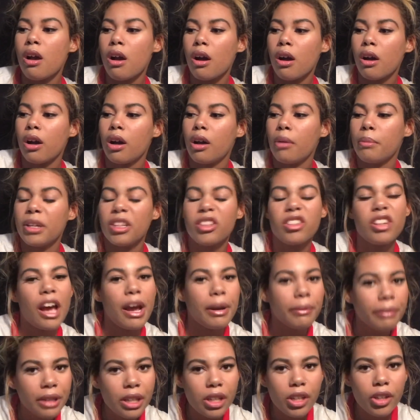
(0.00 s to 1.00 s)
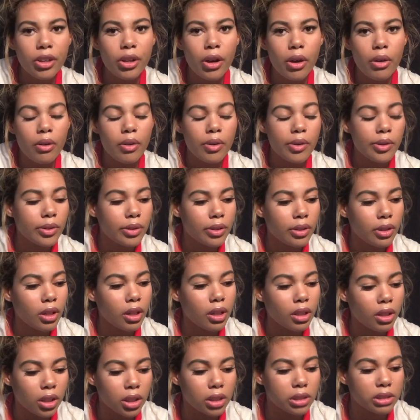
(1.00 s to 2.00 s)
And Tyreek goes
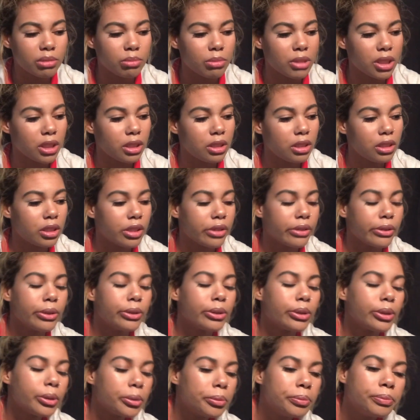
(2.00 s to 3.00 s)
and looks at me and he goes,